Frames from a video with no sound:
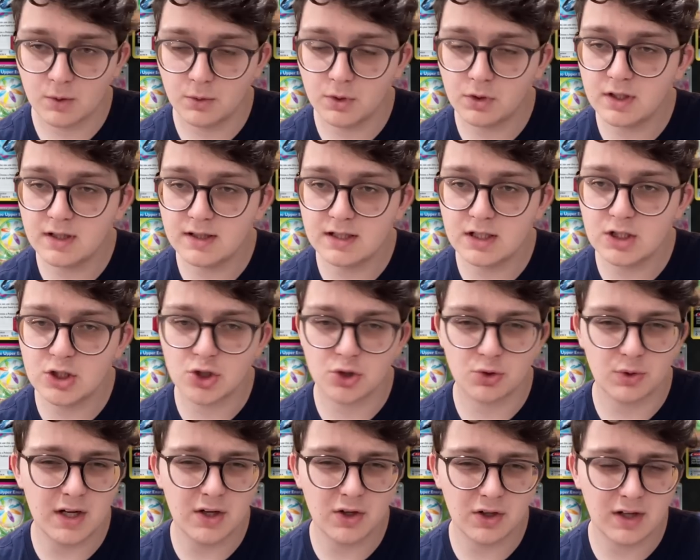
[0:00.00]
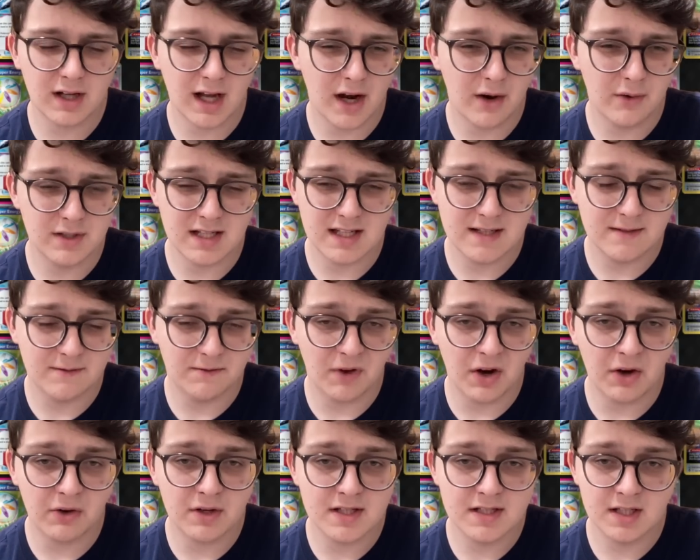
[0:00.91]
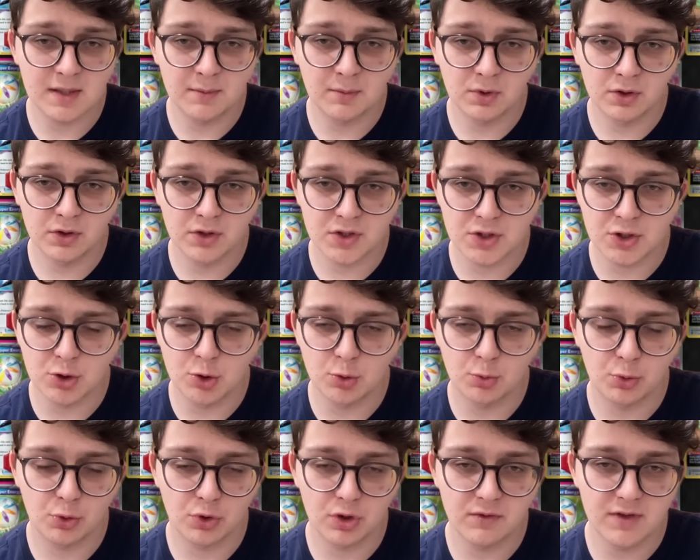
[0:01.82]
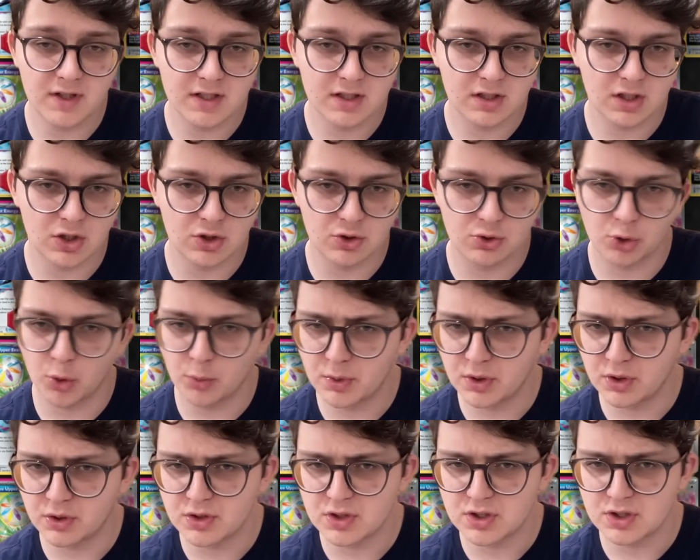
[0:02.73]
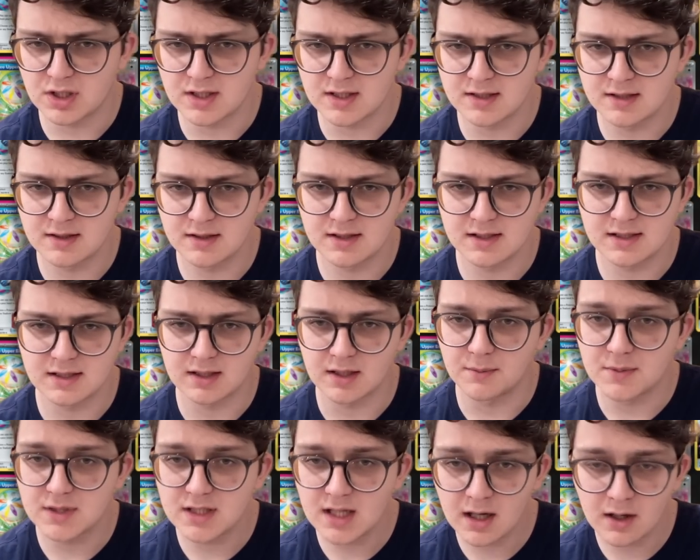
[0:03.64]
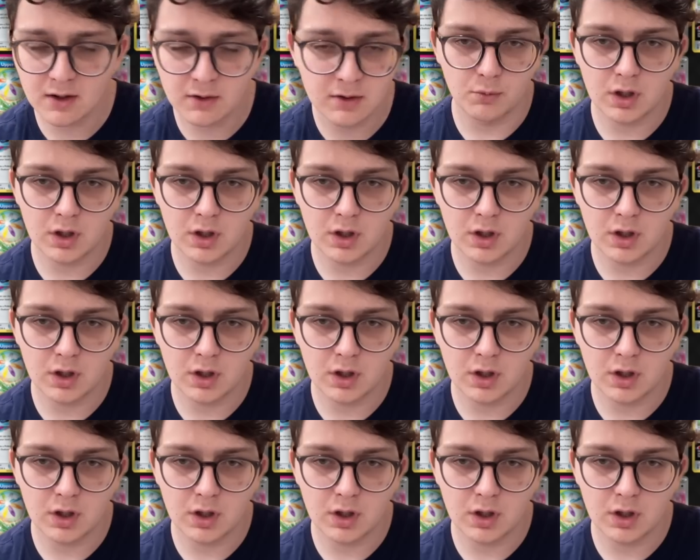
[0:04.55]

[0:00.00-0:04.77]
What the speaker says: Really, the trainer count is very similar to previous control builds, just slimmed down.